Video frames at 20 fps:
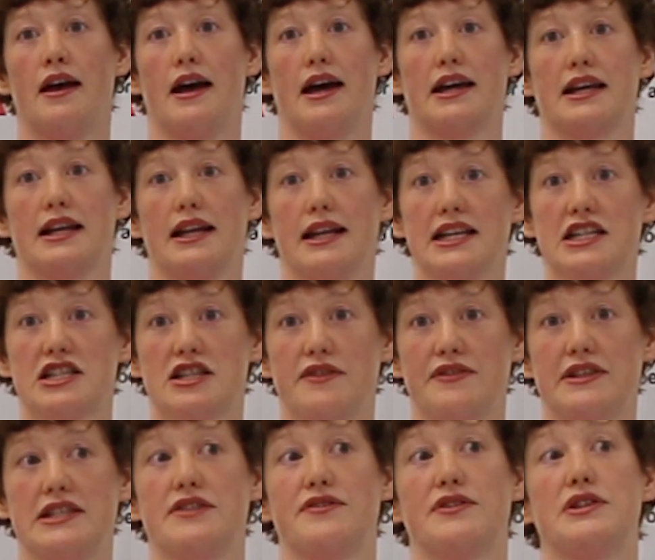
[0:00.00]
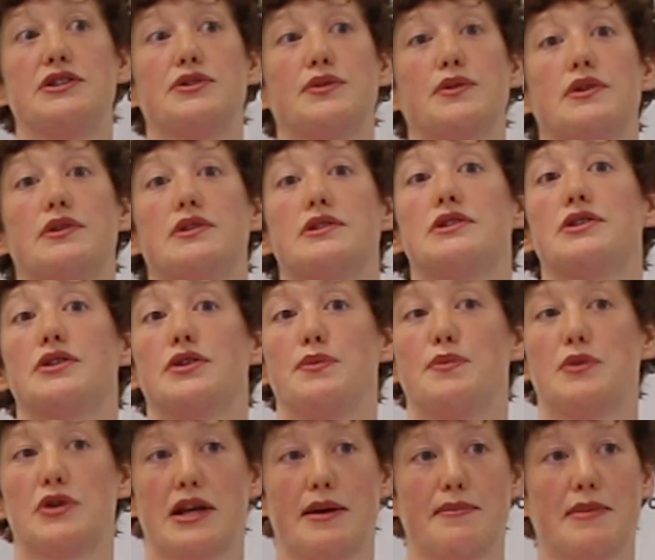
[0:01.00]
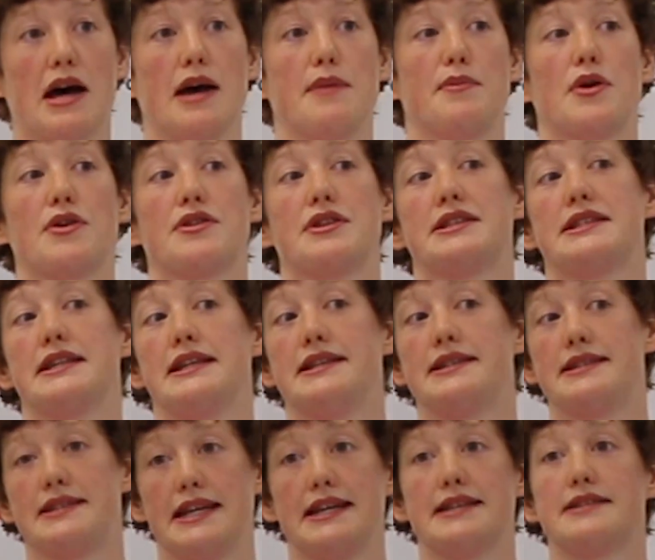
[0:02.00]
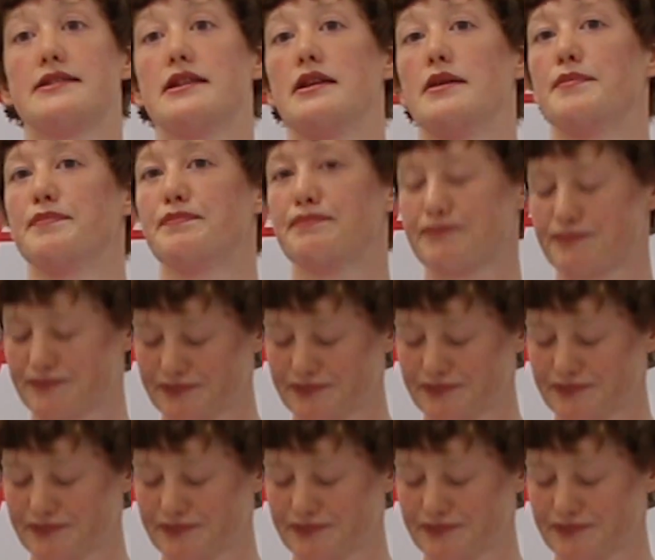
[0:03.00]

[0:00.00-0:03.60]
a collection of individuals who put up hypotheses, test them,